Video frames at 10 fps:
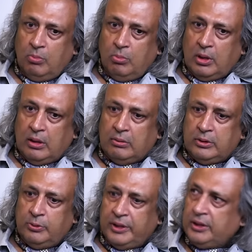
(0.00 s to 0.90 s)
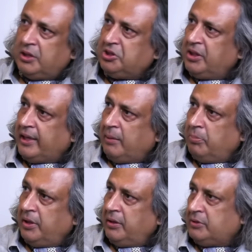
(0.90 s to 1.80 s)
During the Russian
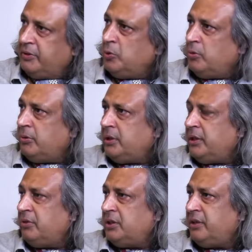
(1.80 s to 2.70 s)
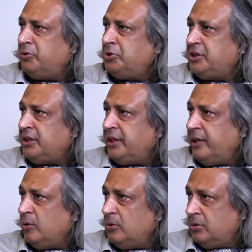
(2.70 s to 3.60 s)
campaign, as we know, there were refugees in
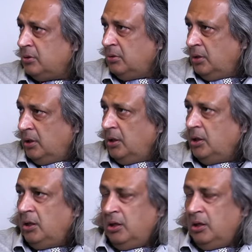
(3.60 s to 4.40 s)
India also. Yes.